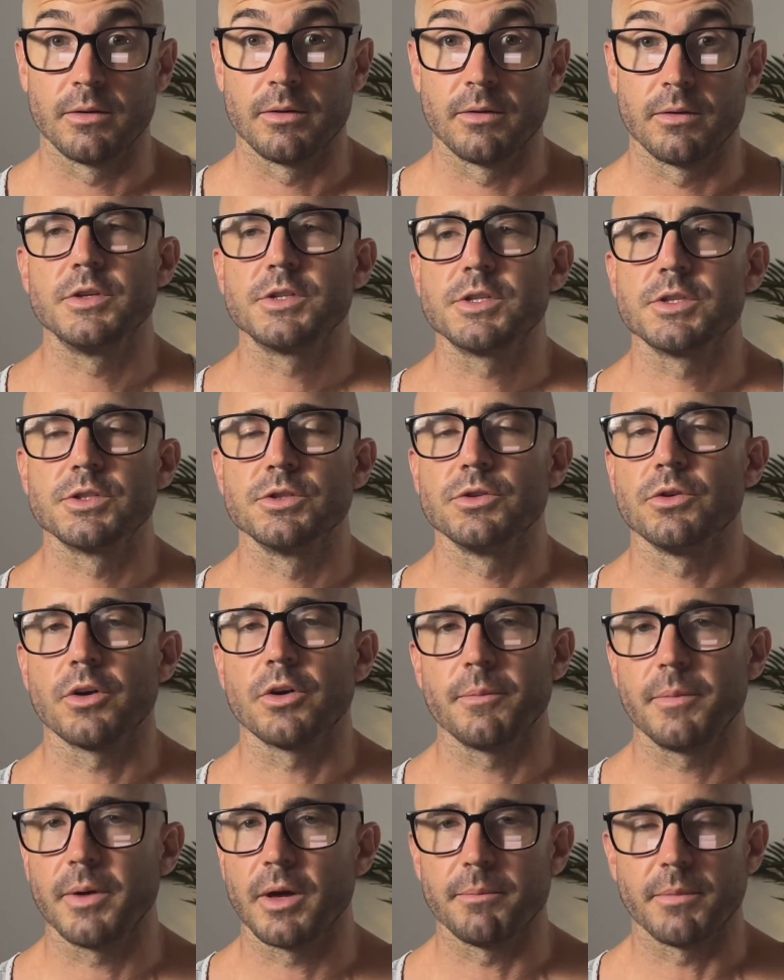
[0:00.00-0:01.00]
This is not
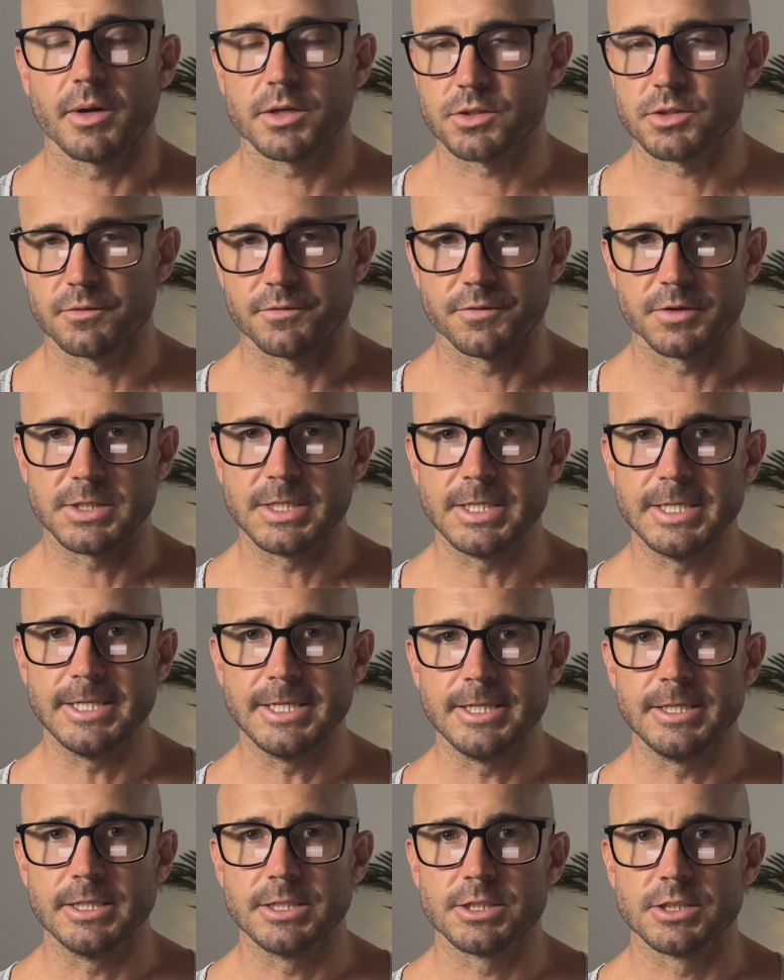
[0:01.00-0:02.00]
about muscle
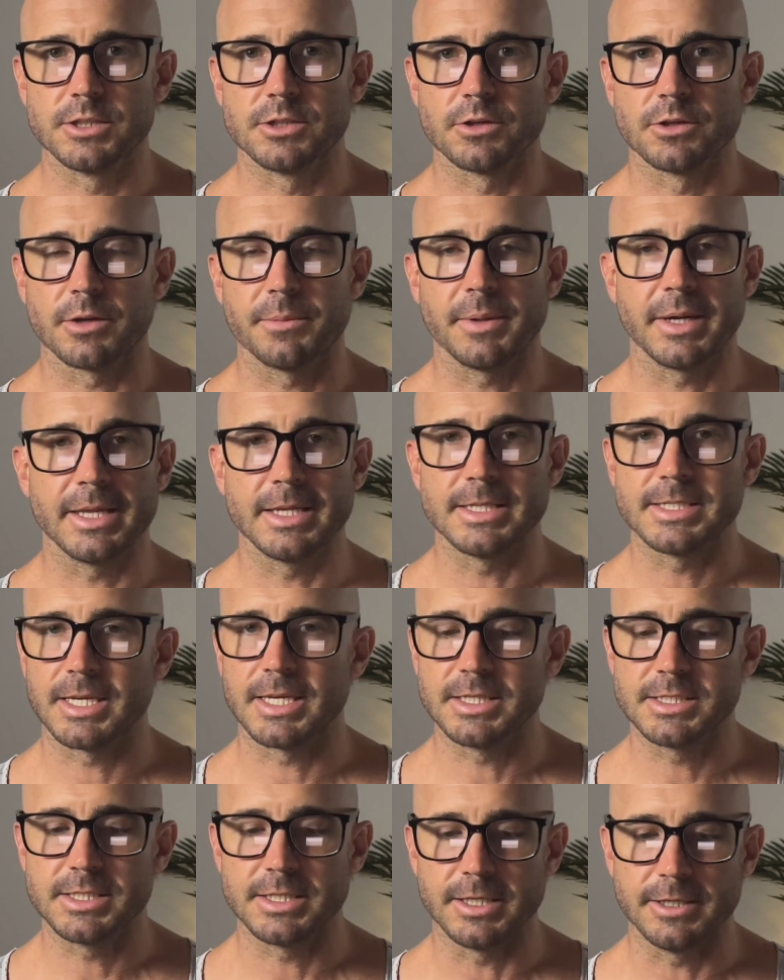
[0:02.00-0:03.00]
fatigue. This is not about
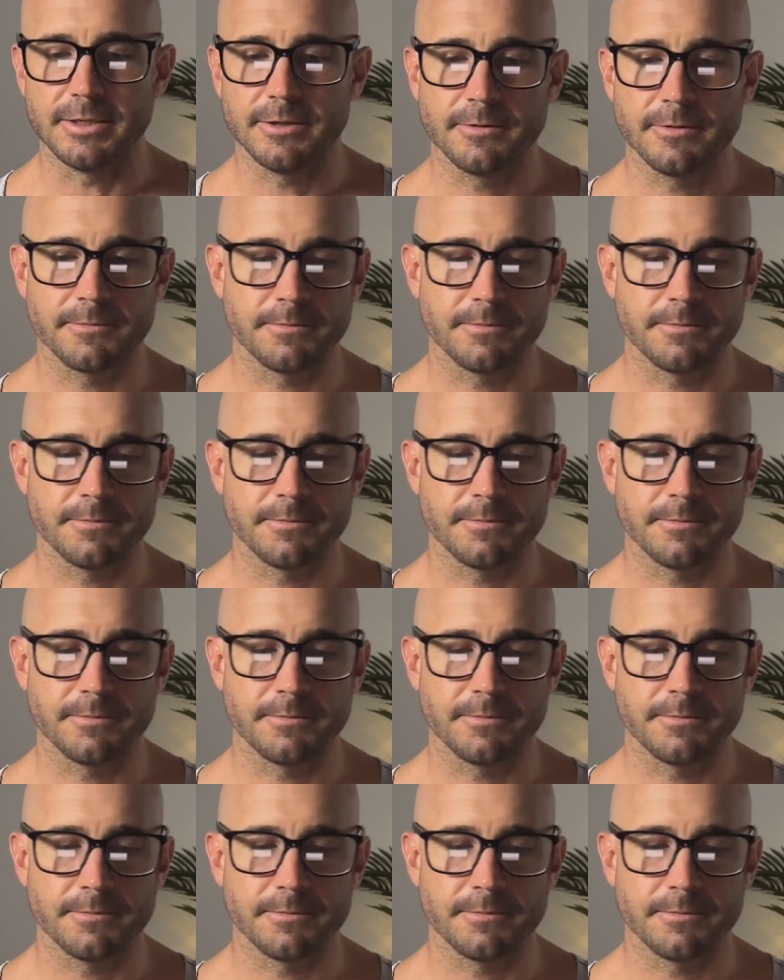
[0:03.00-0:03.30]
intensity.